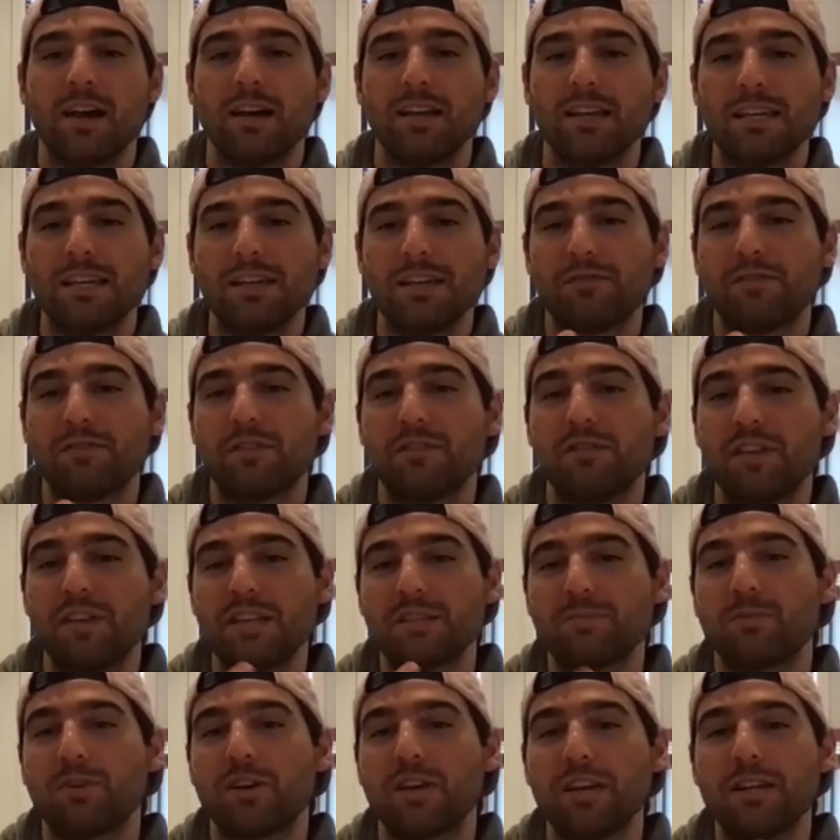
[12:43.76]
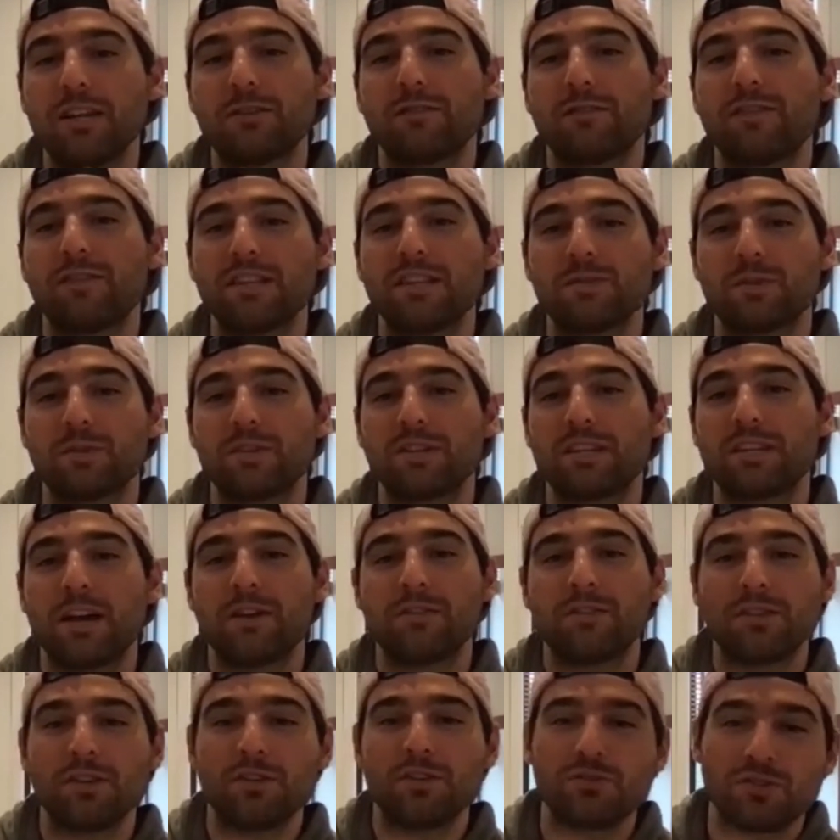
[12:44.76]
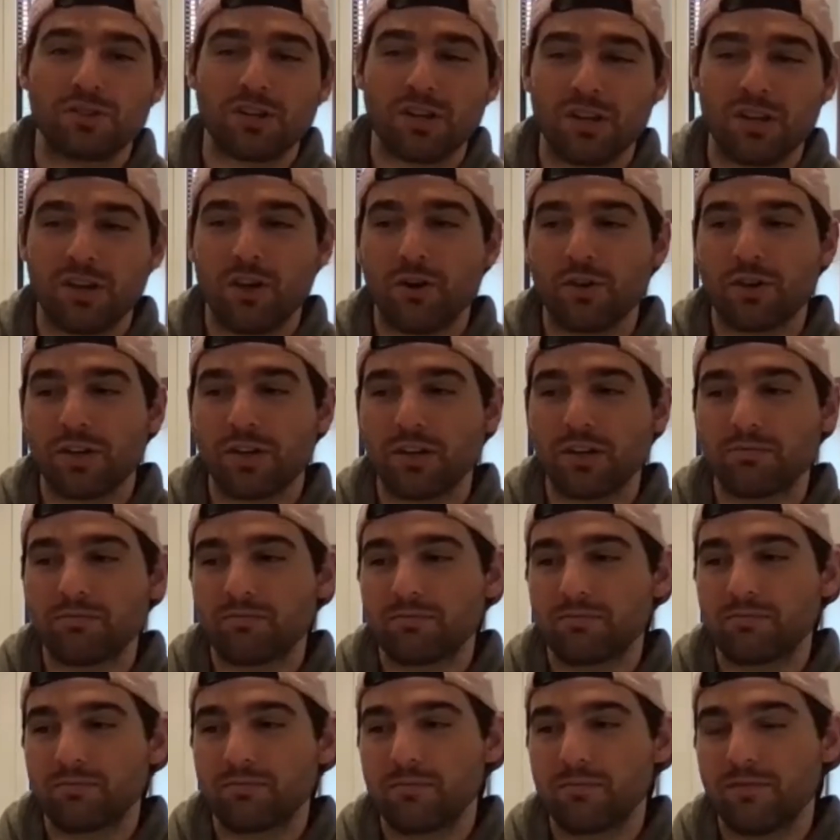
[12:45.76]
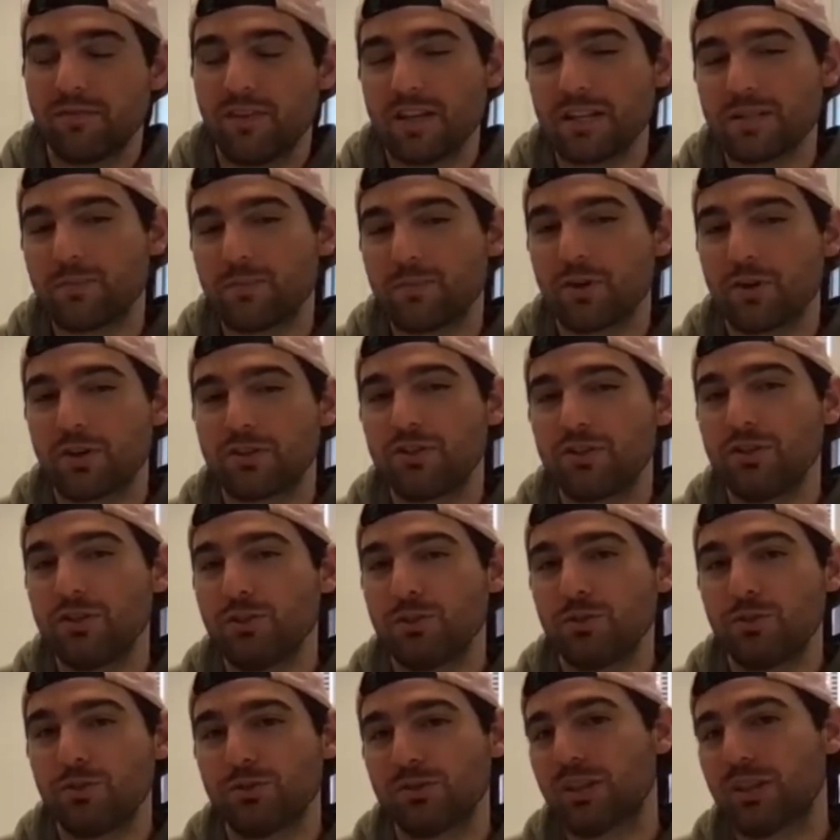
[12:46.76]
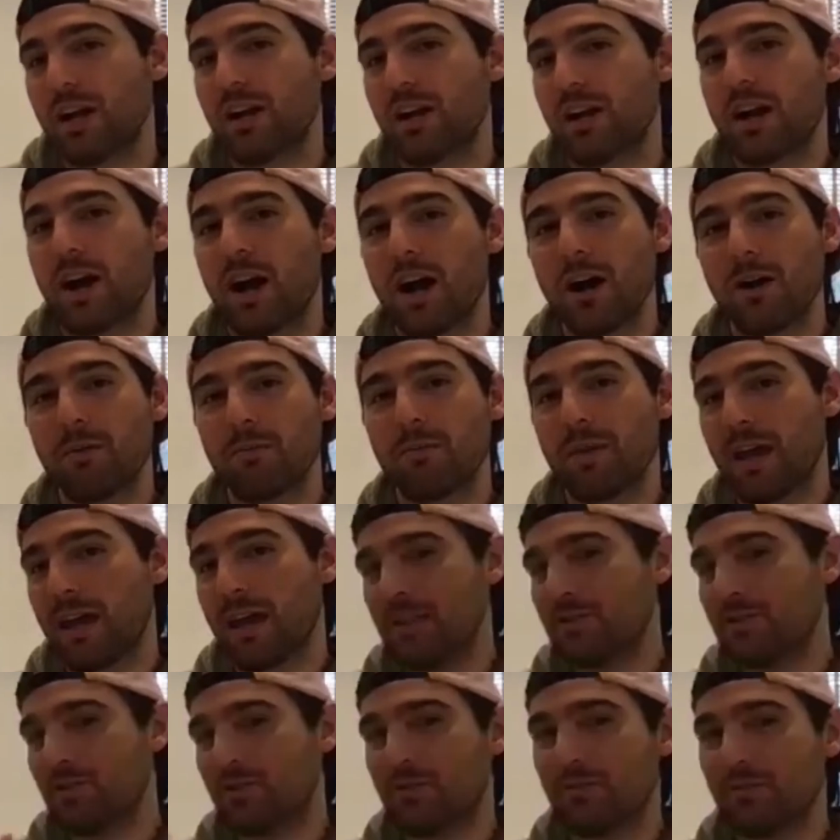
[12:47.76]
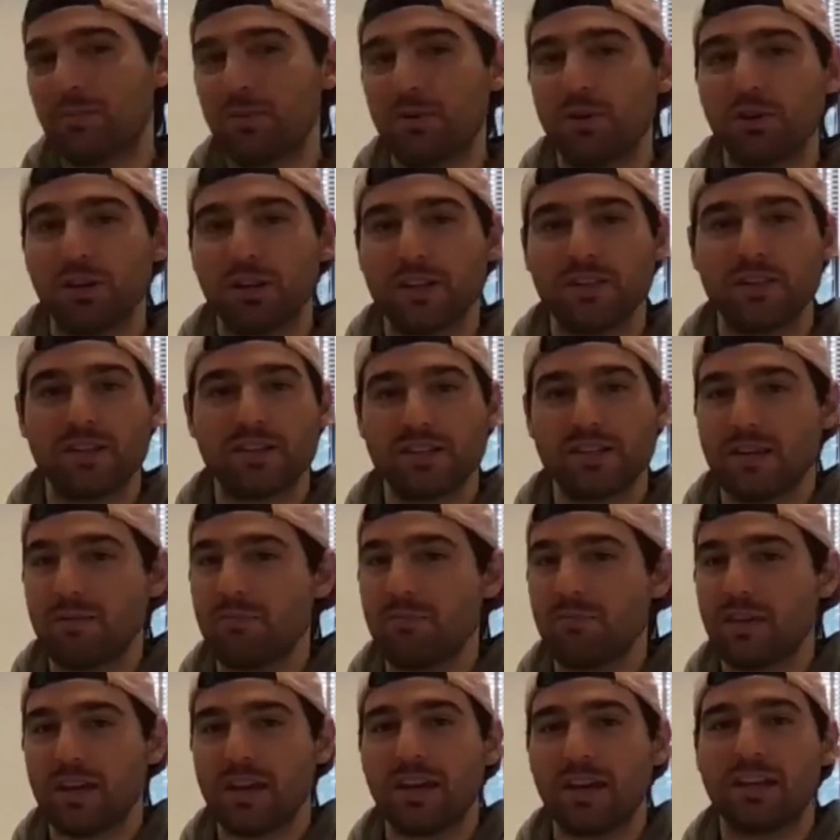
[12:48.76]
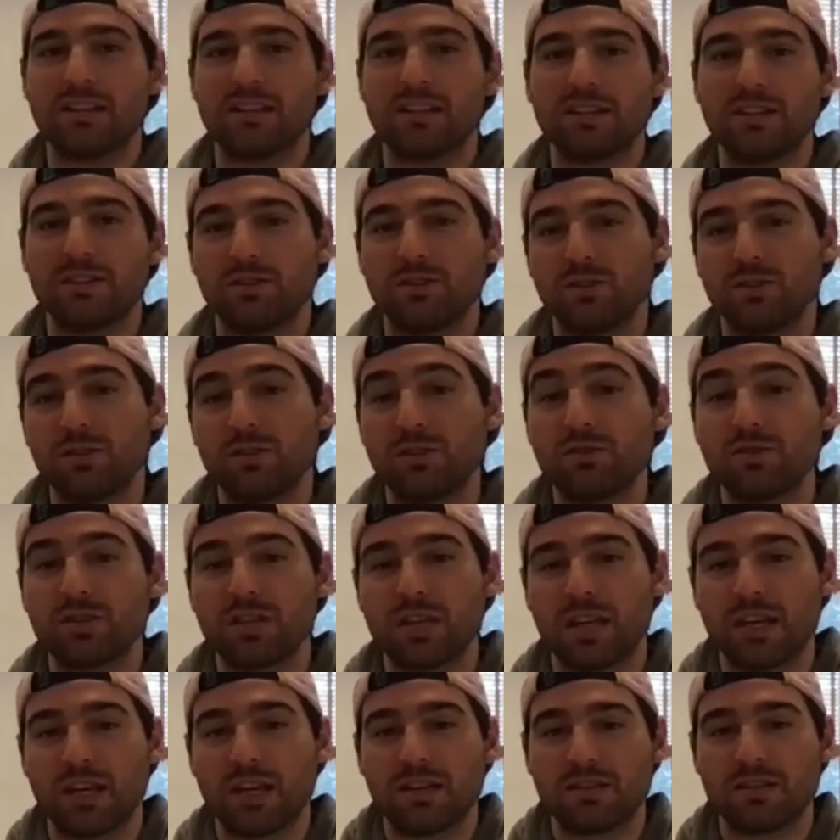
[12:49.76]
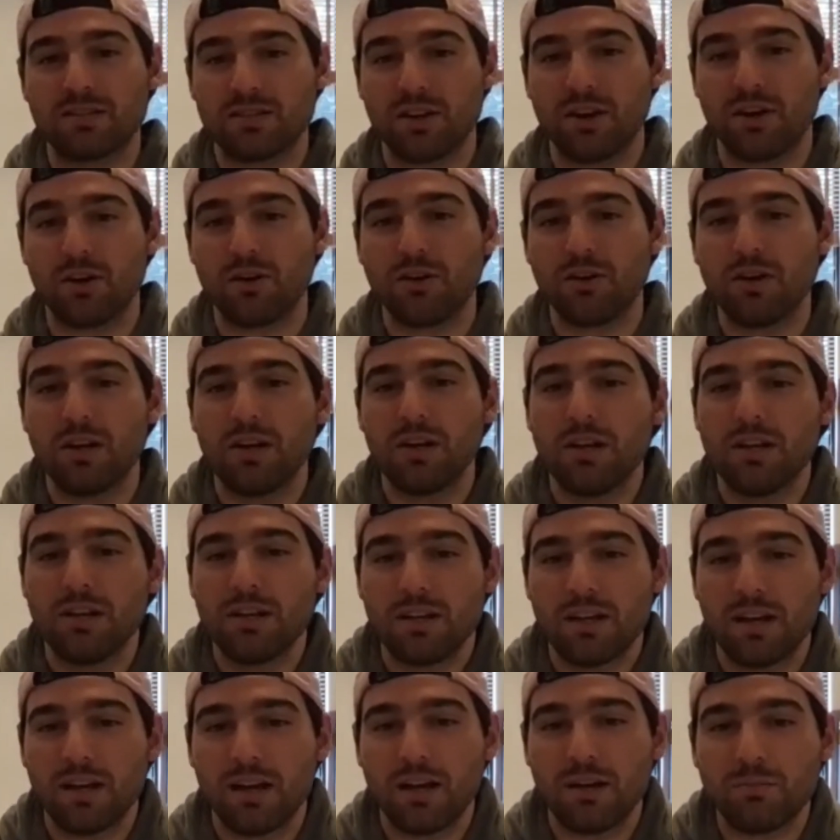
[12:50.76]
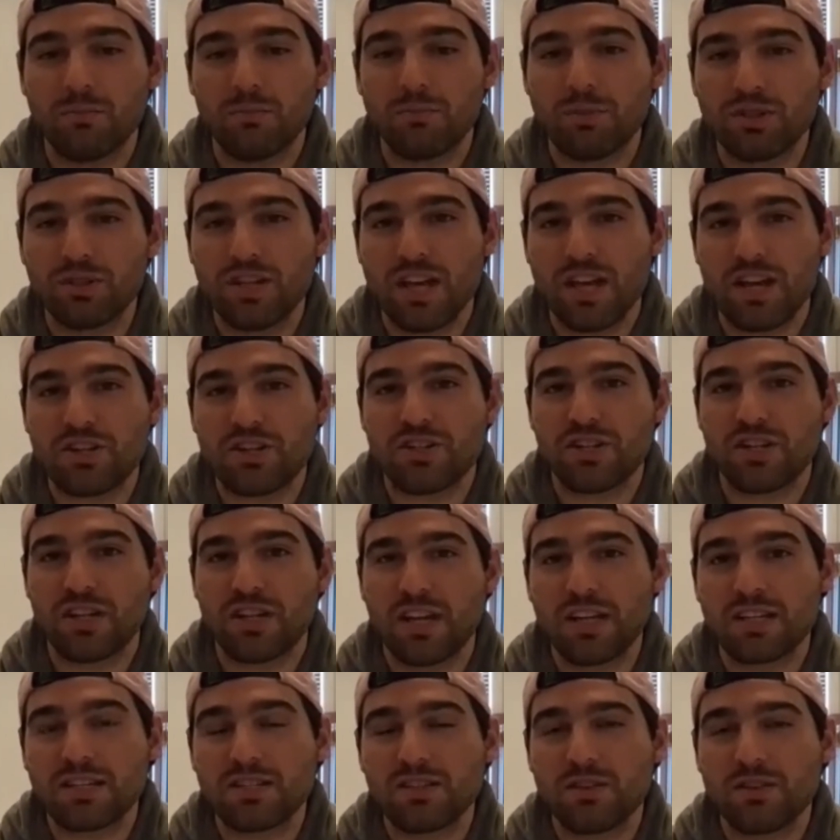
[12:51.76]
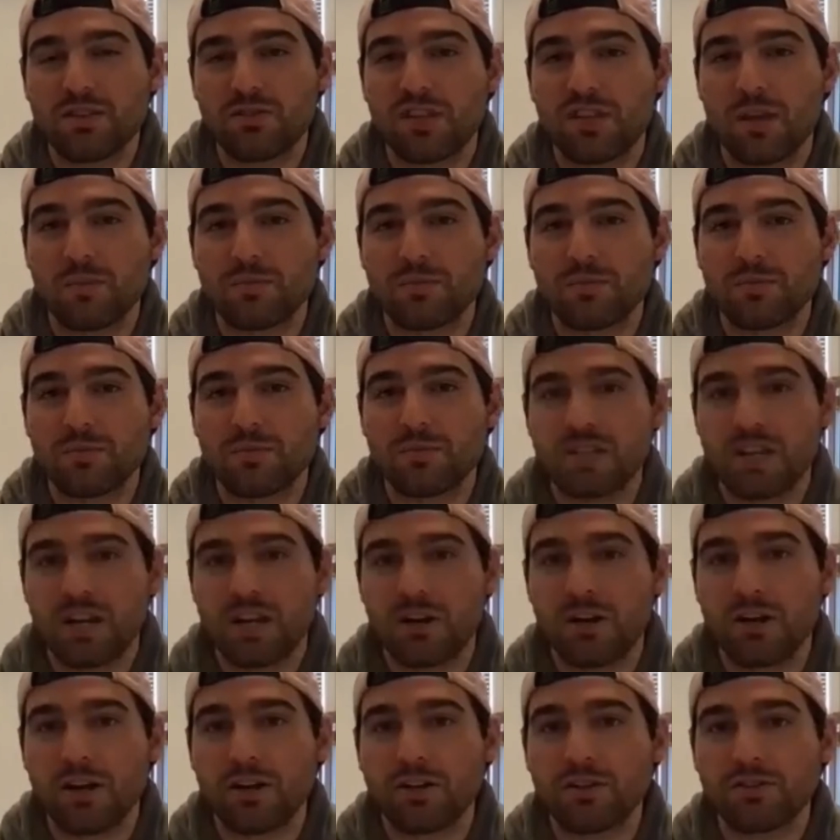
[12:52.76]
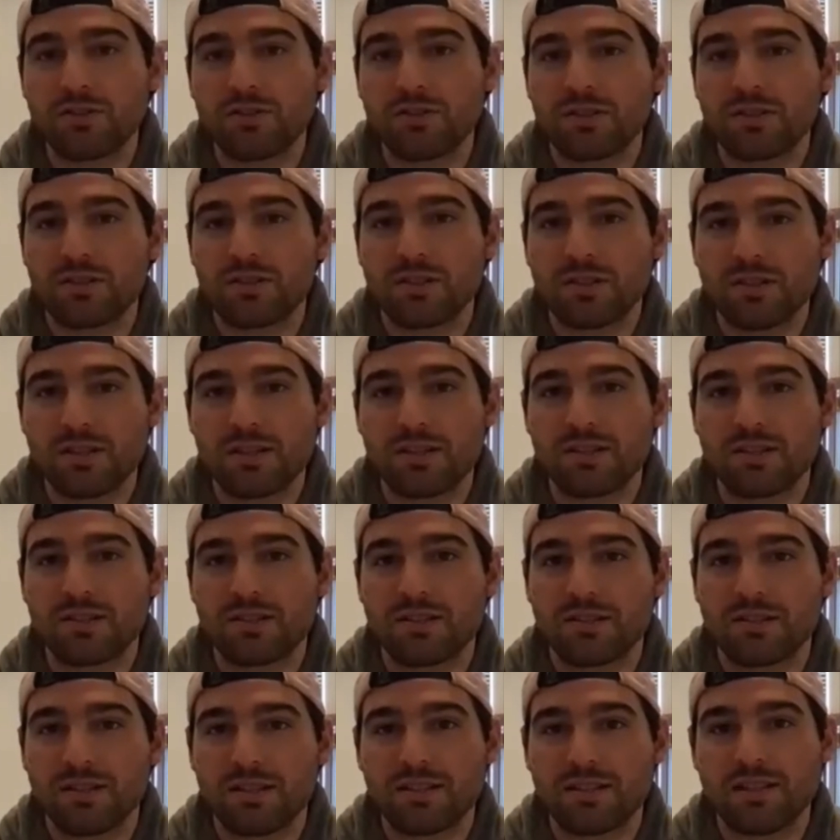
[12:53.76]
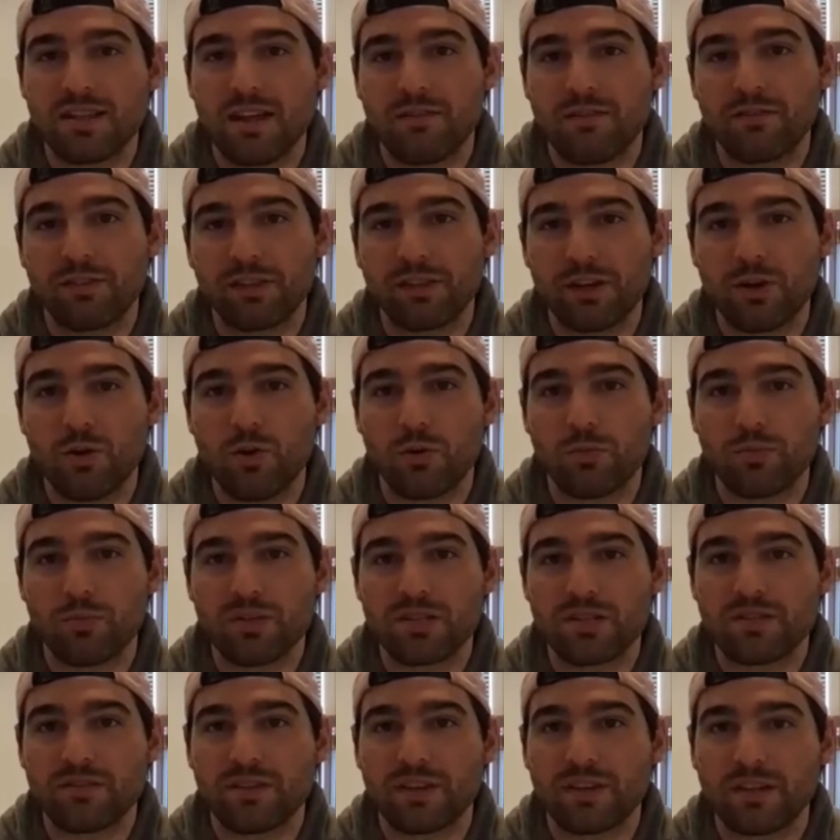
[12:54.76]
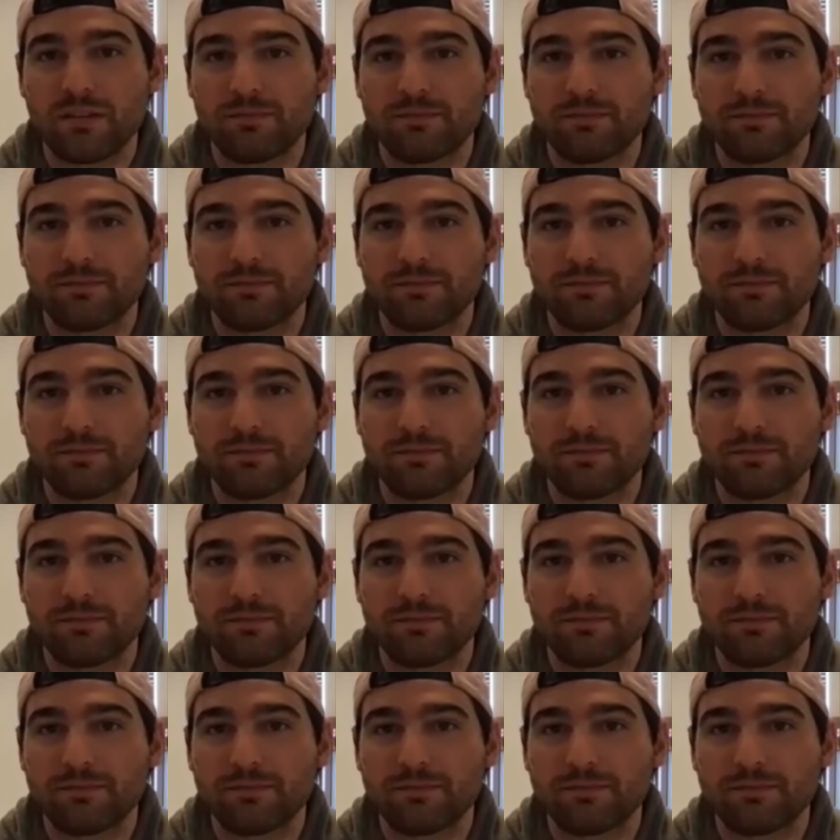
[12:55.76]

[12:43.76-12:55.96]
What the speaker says: if the Facebook interface went down, the user can go to facebook2.com and sort of pull in the same thing and continue using it. So protection against those types of scenarios is definitely a core piece of it.